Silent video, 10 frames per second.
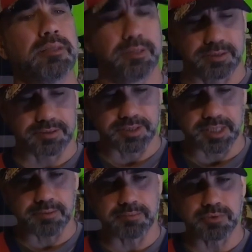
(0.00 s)
this
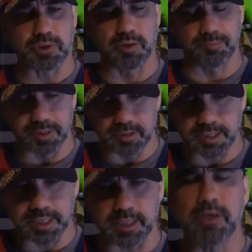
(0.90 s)
team's
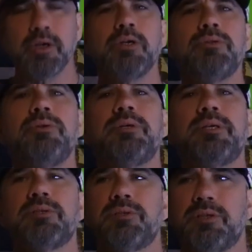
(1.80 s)
ability to
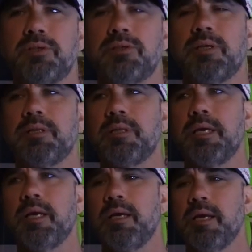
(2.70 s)

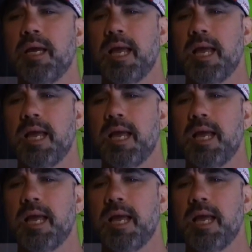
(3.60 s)
consistently